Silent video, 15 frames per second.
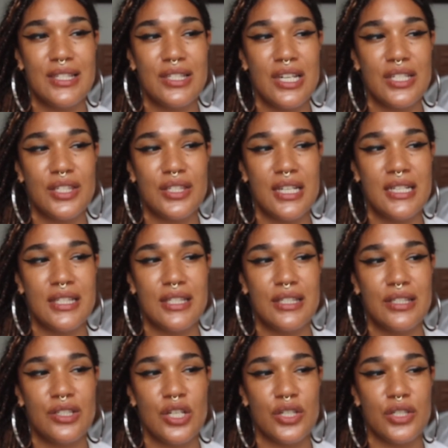
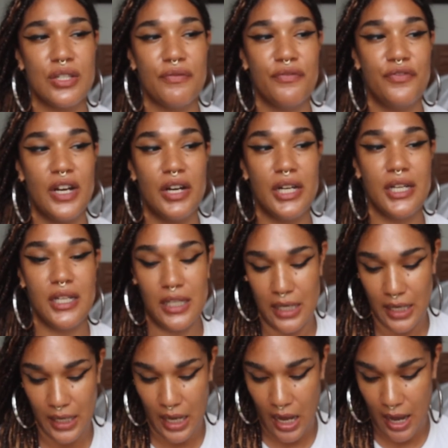just a
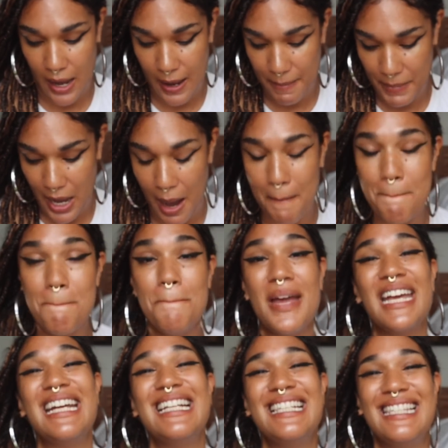very
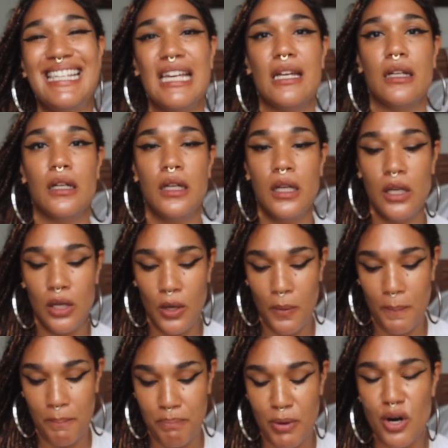amazing
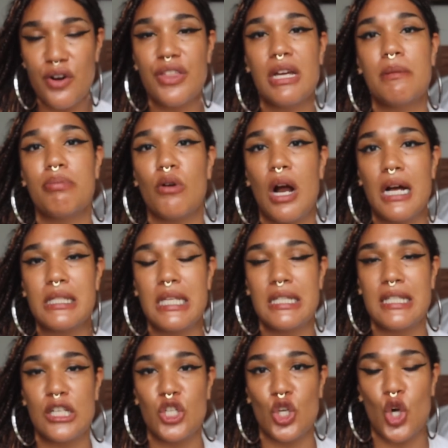birthing process
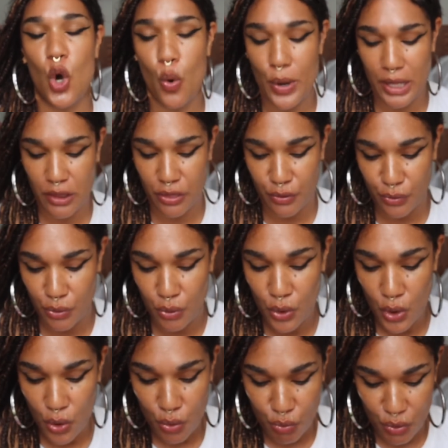that you're going
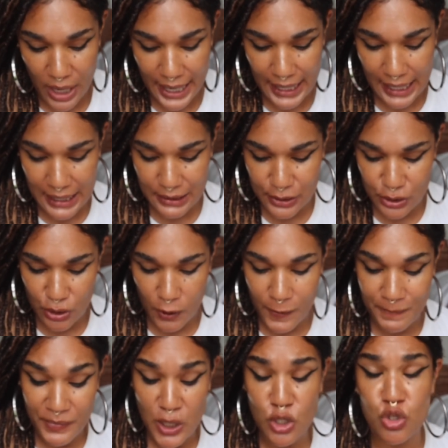through, right? And
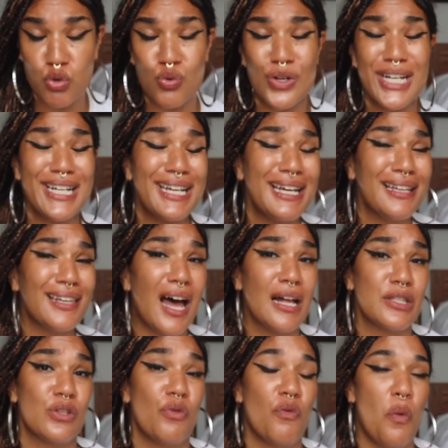so drinking
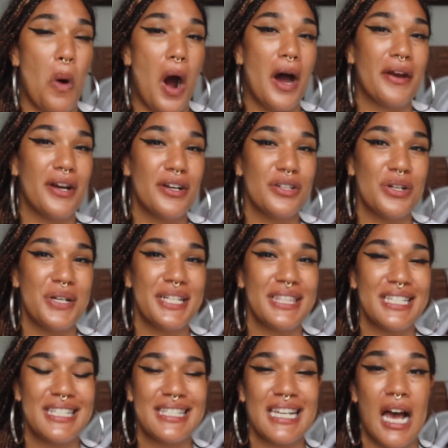lots of water during
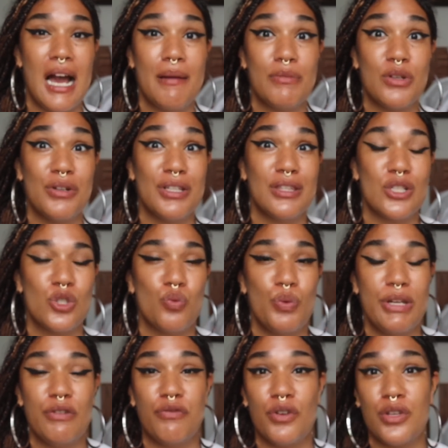this time, during this
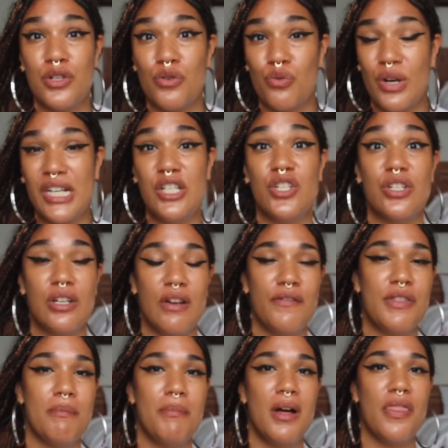week, for the duration
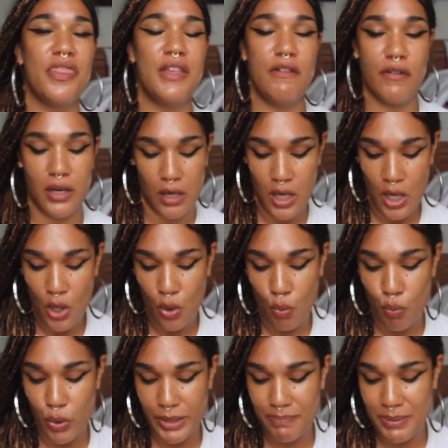of the month even,
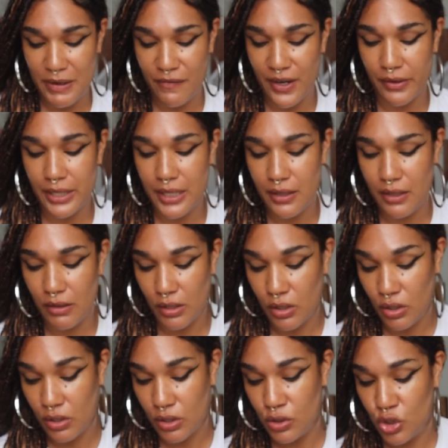would be very
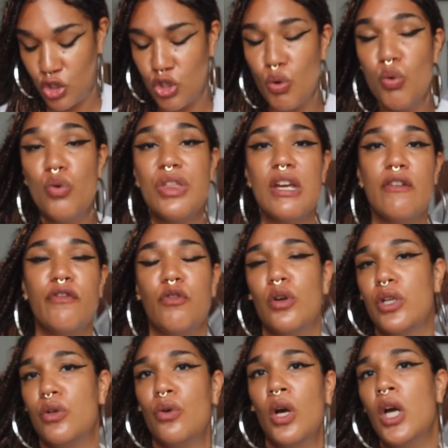soothing for
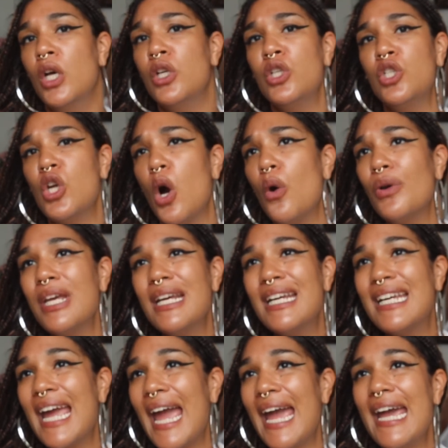you. Don't
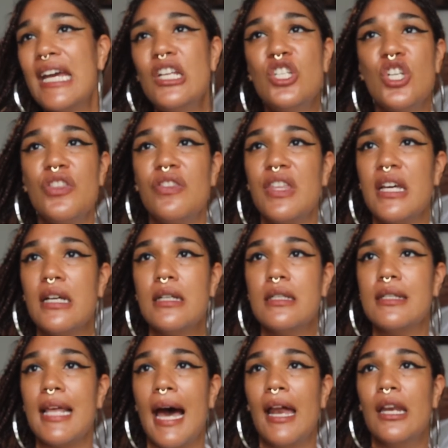engage in
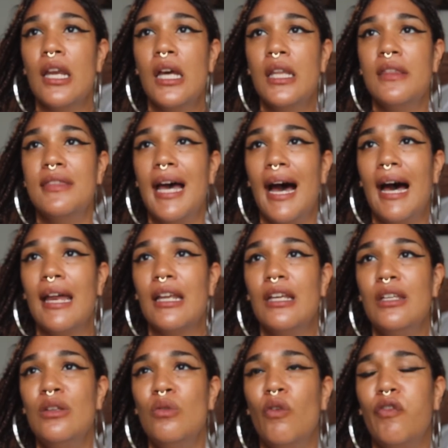things
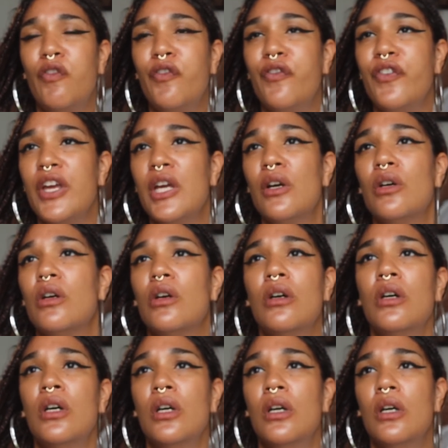that you
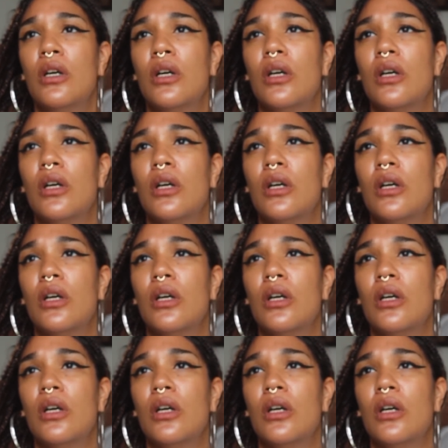feel